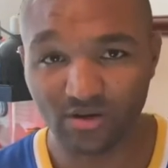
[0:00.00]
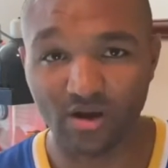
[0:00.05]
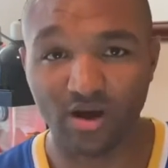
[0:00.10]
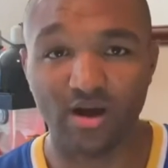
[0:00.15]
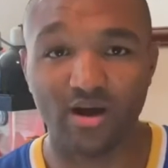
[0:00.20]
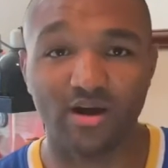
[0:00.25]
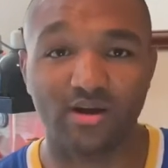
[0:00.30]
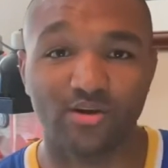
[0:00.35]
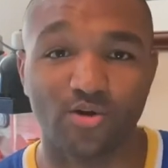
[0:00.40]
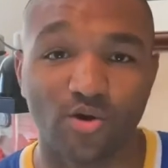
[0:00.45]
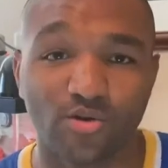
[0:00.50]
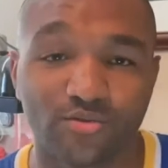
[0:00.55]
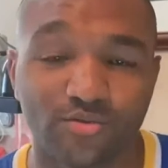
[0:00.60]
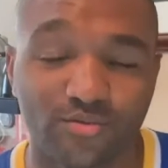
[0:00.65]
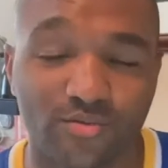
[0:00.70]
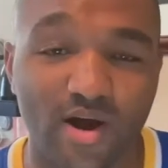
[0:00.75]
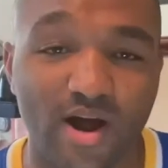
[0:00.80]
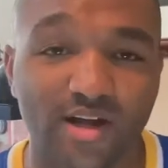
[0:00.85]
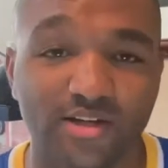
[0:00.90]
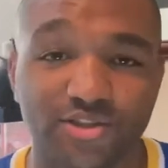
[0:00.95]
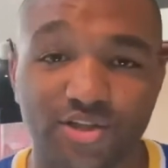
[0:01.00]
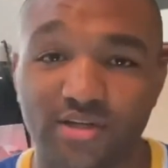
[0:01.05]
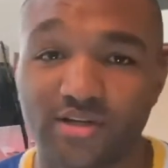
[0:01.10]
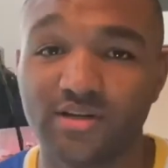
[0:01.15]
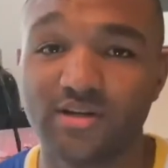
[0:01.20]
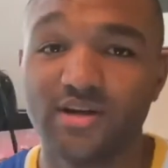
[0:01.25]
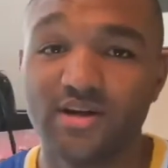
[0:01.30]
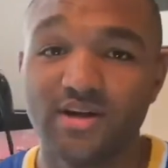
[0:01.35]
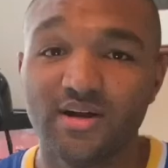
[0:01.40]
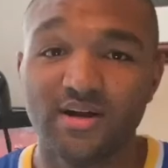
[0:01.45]
uh, Gol D. Roger,
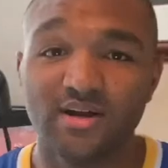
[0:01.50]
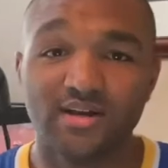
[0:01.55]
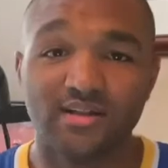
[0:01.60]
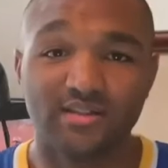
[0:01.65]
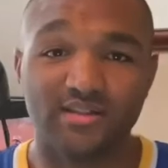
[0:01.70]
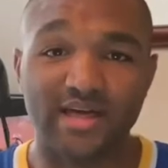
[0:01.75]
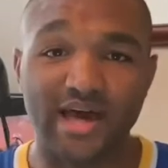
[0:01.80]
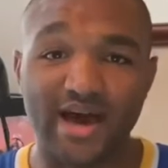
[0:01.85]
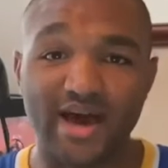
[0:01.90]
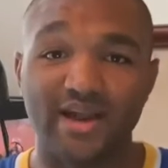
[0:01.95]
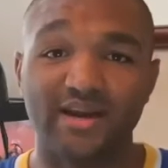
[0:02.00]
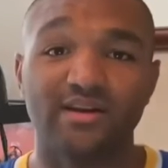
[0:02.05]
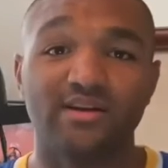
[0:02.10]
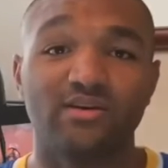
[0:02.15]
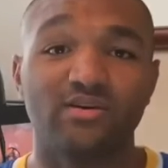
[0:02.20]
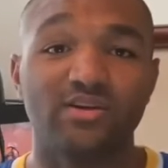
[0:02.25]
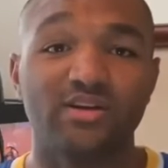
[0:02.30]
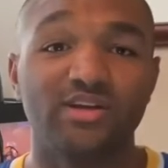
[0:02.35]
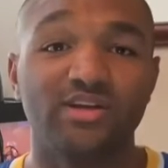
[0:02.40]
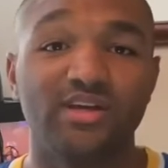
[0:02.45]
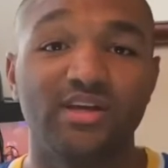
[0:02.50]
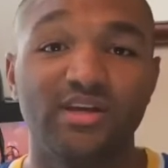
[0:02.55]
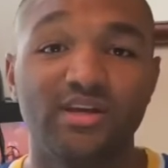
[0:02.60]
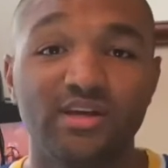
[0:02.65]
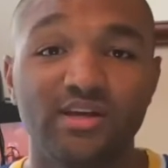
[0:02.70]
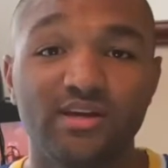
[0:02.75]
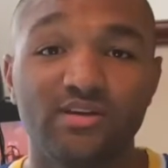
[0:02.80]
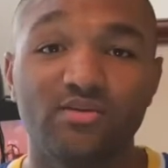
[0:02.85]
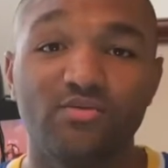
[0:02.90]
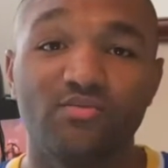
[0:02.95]
that
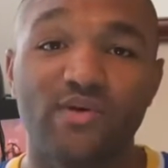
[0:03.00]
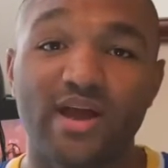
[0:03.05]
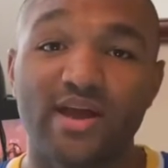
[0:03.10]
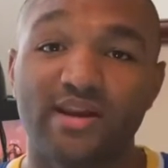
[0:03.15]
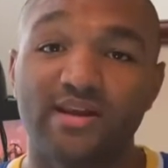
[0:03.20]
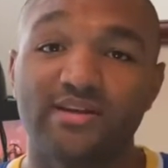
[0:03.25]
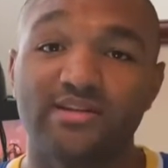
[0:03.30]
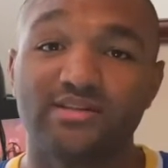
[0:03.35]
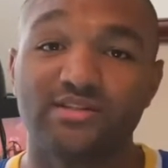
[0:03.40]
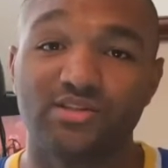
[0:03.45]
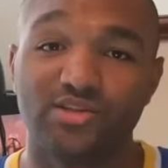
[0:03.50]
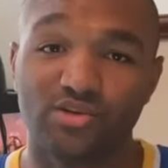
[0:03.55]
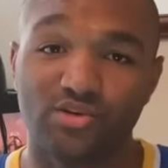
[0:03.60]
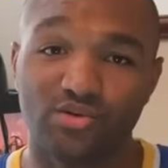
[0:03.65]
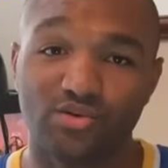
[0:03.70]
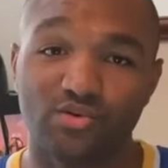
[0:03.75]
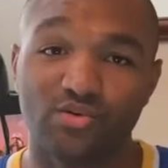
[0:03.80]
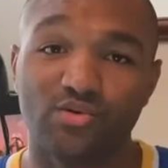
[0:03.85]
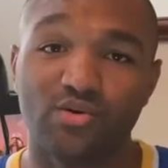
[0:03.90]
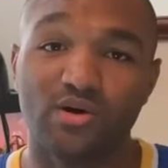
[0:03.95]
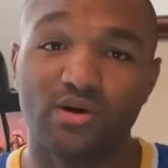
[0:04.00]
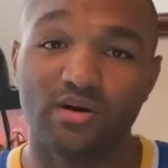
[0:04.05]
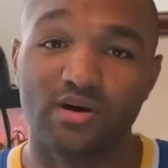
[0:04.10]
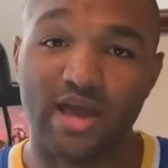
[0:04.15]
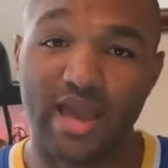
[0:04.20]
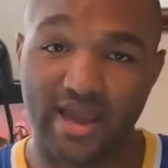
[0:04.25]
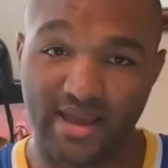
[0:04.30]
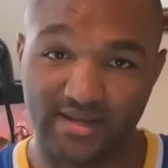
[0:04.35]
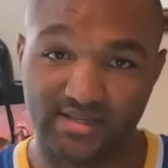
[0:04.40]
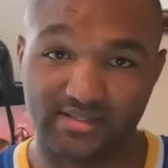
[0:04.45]
he ran into
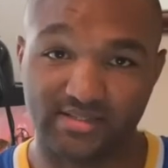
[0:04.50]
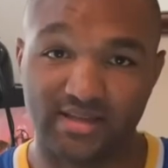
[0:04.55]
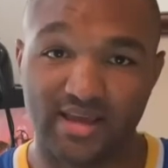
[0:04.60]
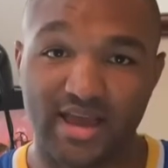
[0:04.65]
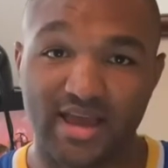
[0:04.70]
Ace.